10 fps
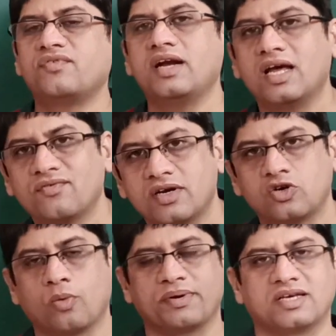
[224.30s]
every day one
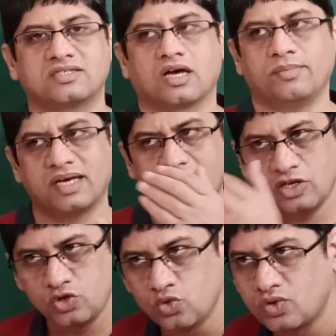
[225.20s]
topic is coming,
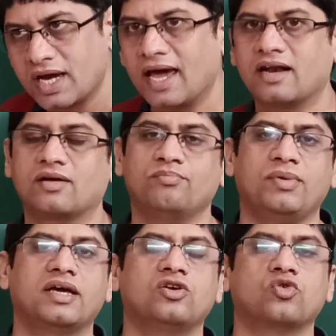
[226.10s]
and you can
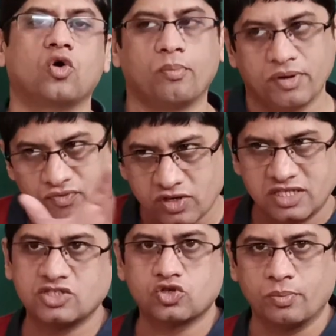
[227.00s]
make your copy for
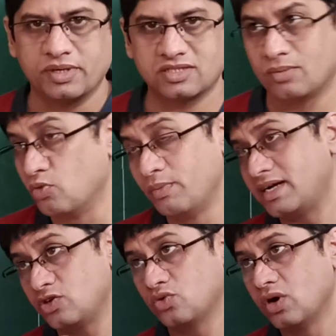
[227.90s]
these topics. The
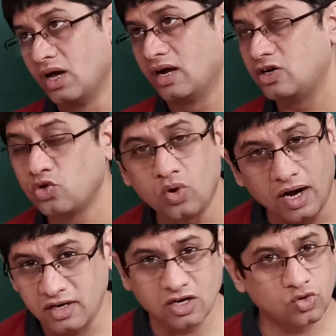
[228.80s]
moment you do
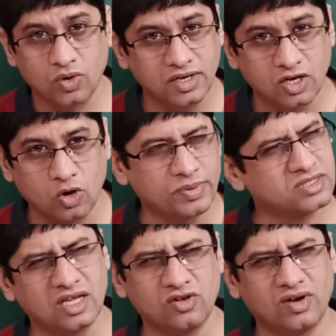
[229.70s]
100-200
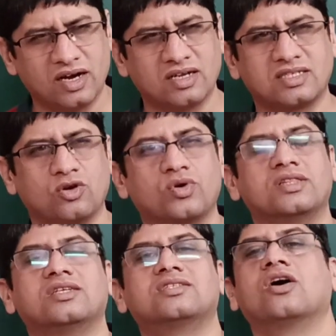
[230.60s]
topics, then you will understand,
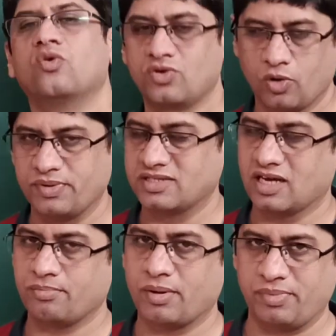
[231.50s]
okay, this is how topics
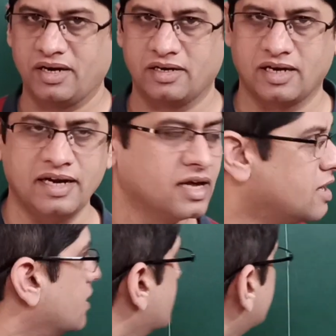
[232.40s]
are prepared, right?